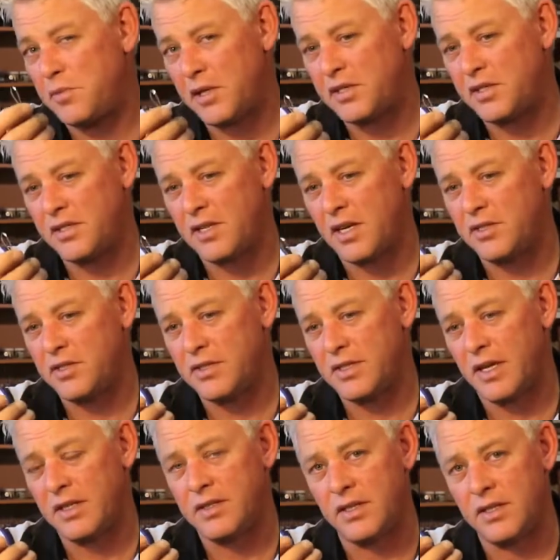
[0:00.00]
presentation is
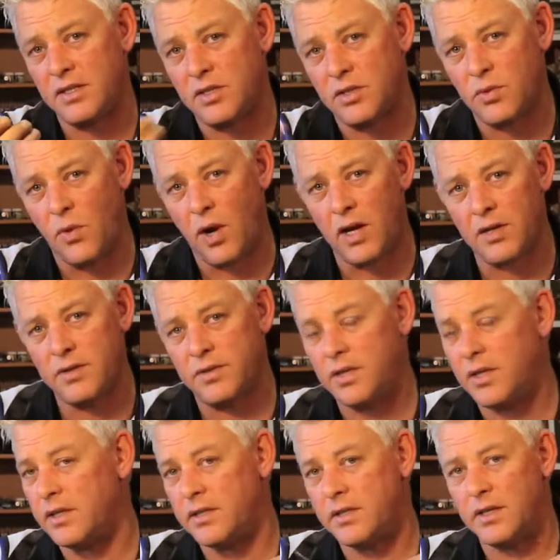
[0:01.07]
nice, and he swallows
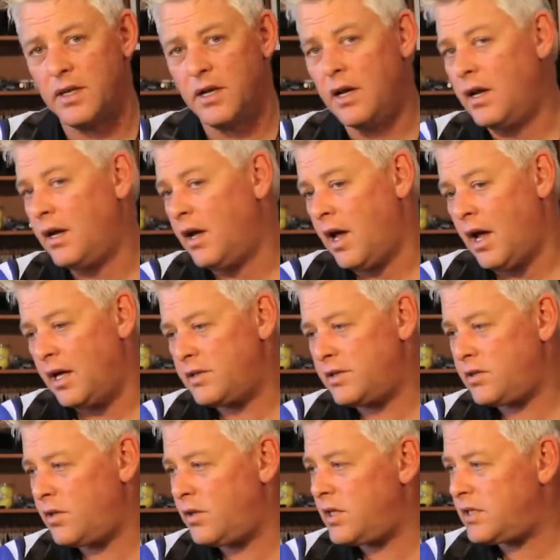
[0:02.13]
this, as
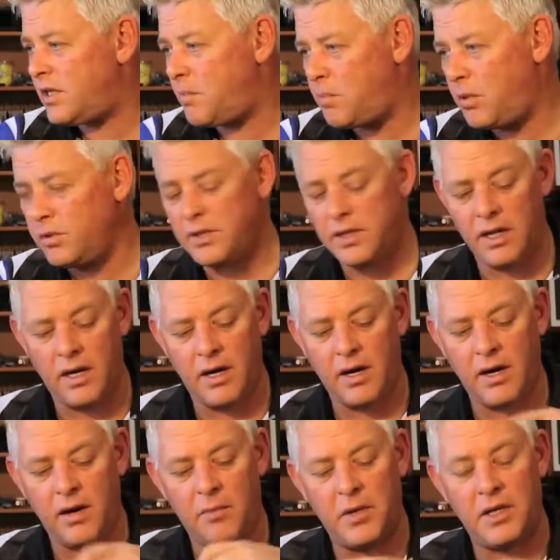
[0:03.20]
soon as he pulls it a
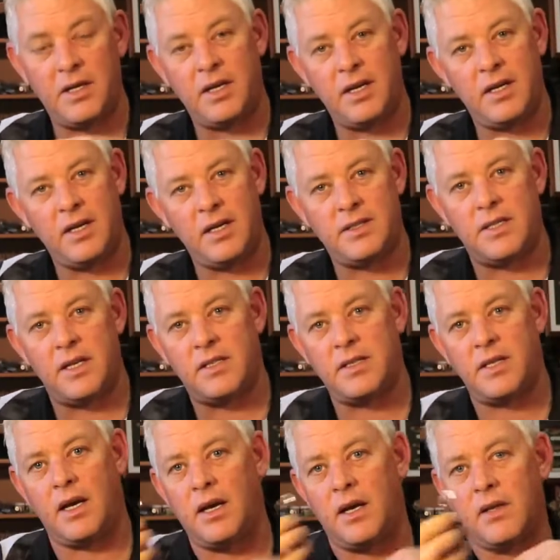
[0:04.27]
little bit and it hits that
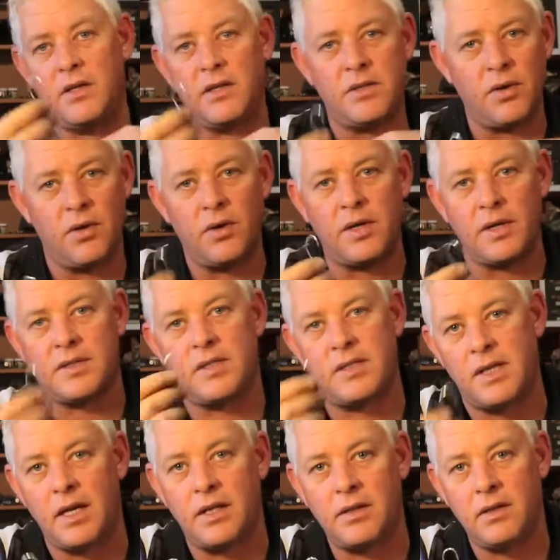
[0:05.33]
sinker, this hook is
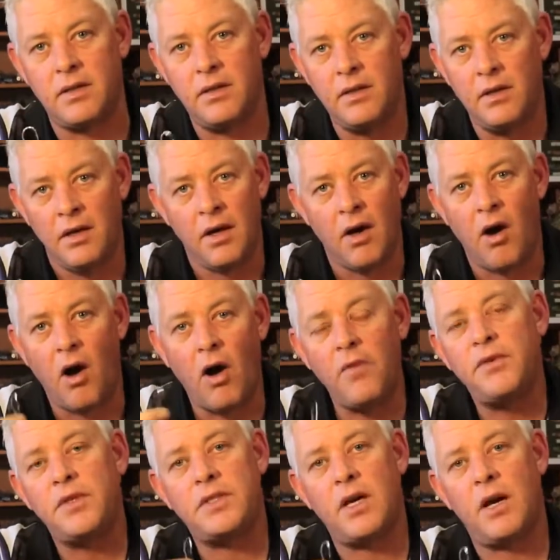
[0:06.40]
set.
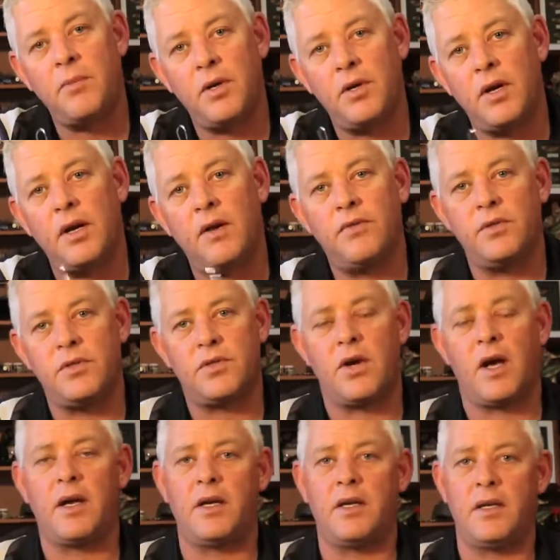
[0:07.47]
Half the time you don't have to
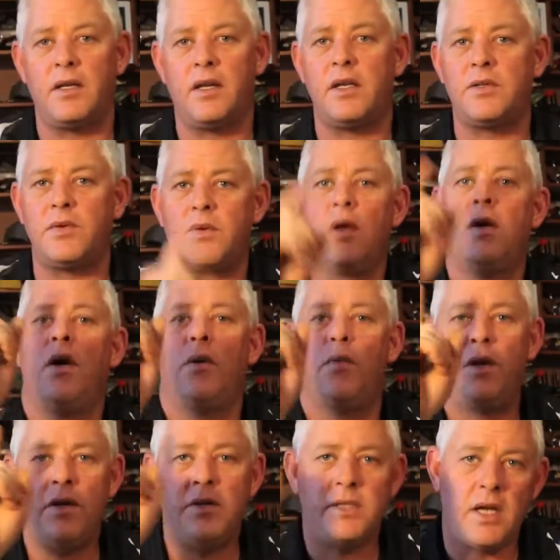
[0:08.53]
strike it, and that's
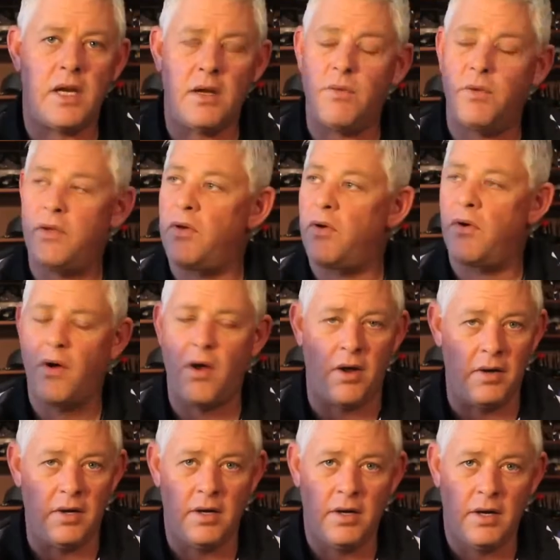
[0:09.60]
when you're standing with your
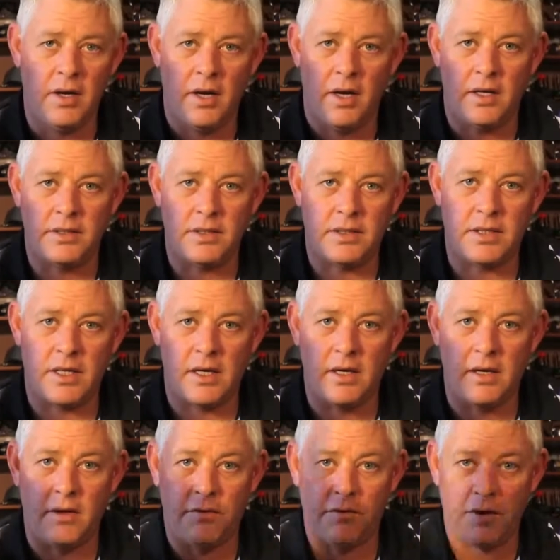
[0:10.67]
rod and just
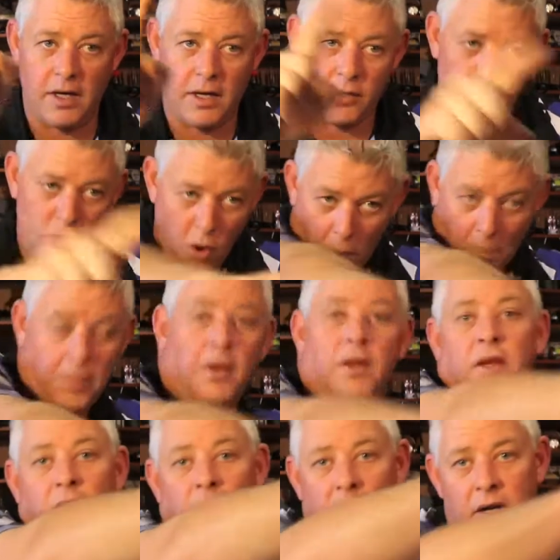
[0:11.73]
suddenly you feel it, whoop,
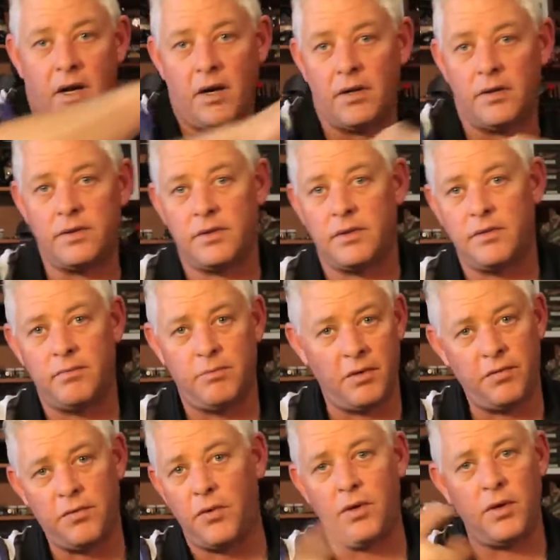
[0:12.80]
and there it goes,
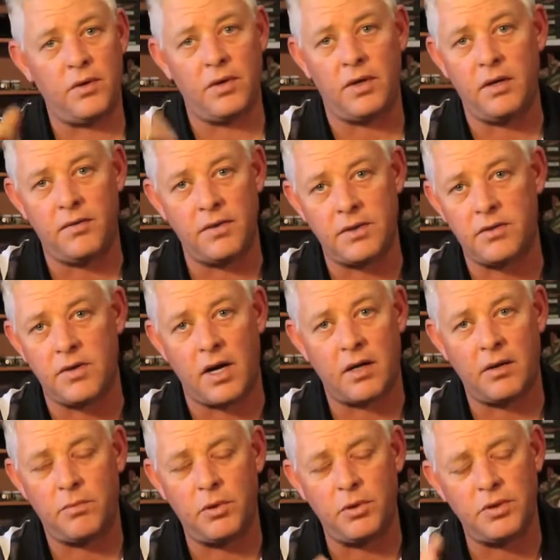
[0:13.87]
before you could even
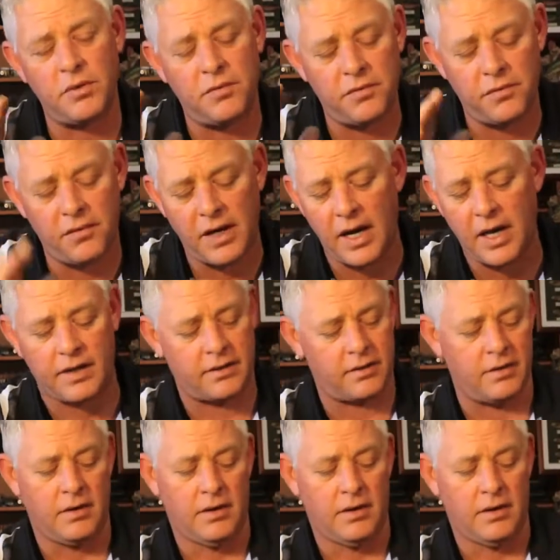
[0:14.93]
strike. It pulls you flat,